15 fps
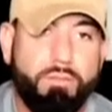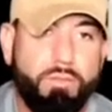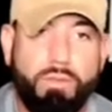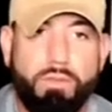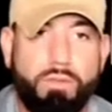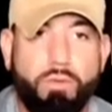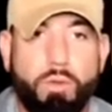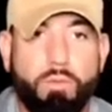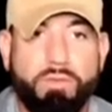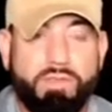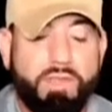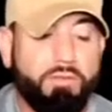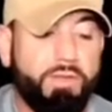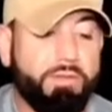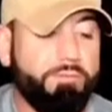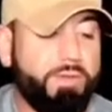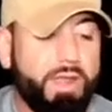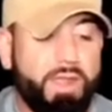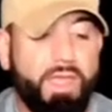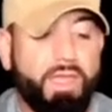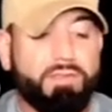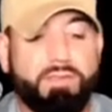normal stuff like
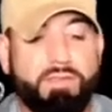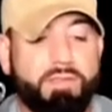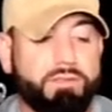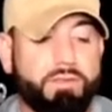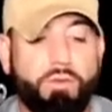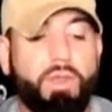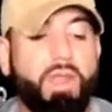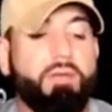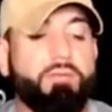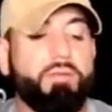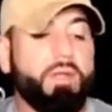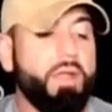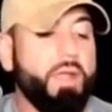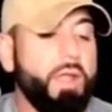finances or whatever.